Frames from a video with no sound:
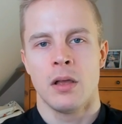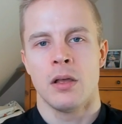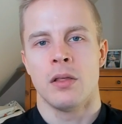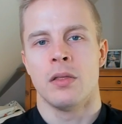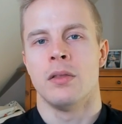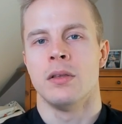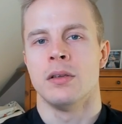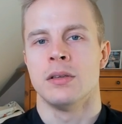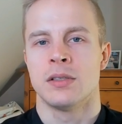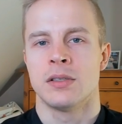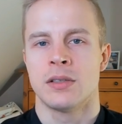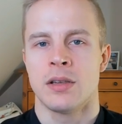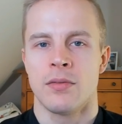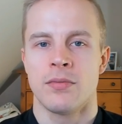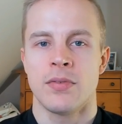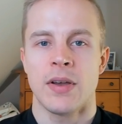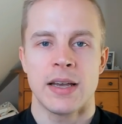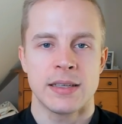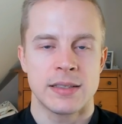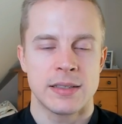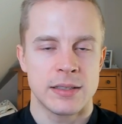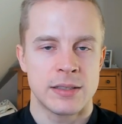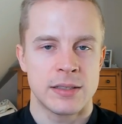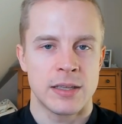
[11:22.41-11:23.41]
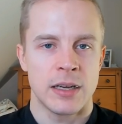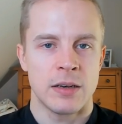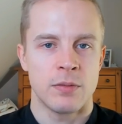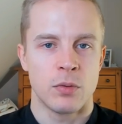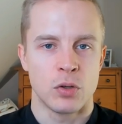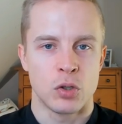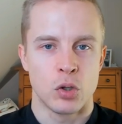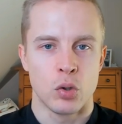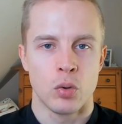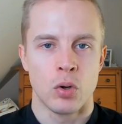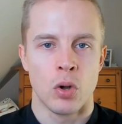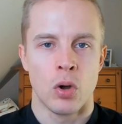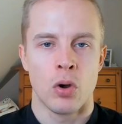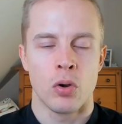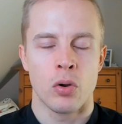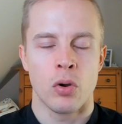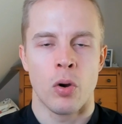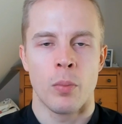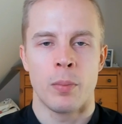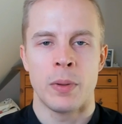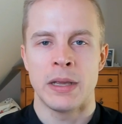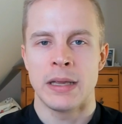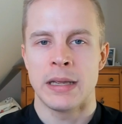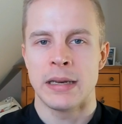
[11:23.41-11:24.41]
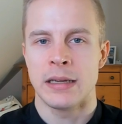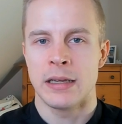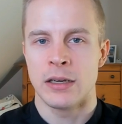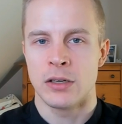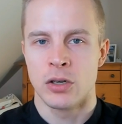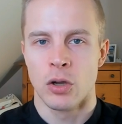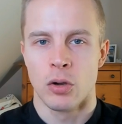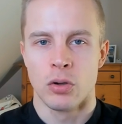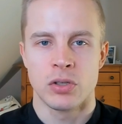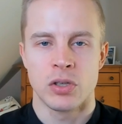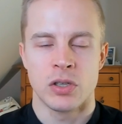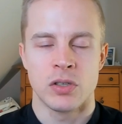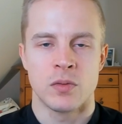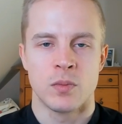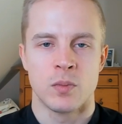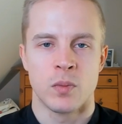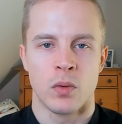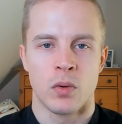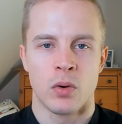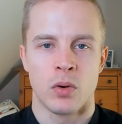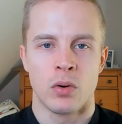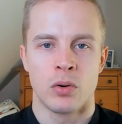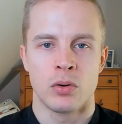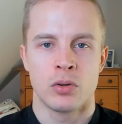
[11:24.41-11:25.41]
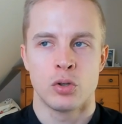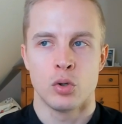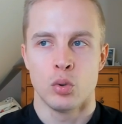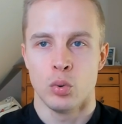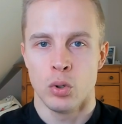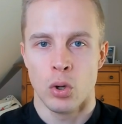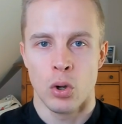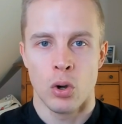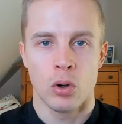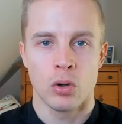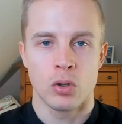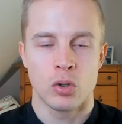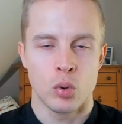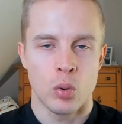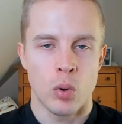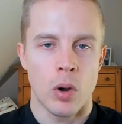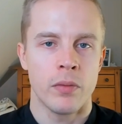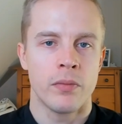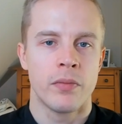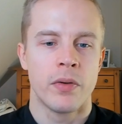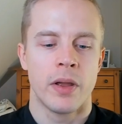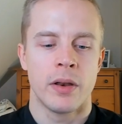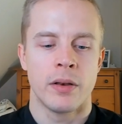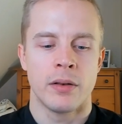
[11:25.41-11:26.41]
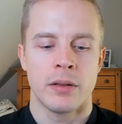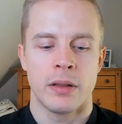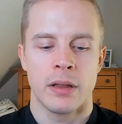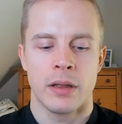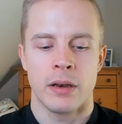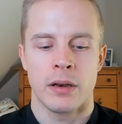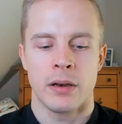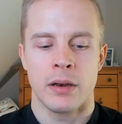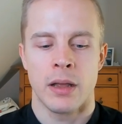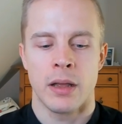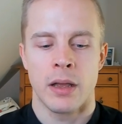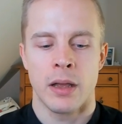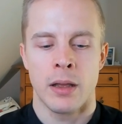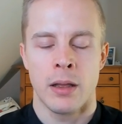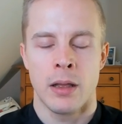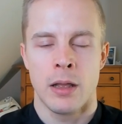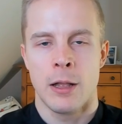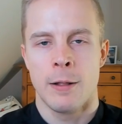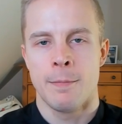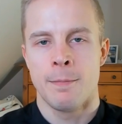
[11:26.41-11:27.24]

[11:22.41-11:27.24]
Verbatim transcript: this fast state for too long or being in ketosis for too long, too often, then uh,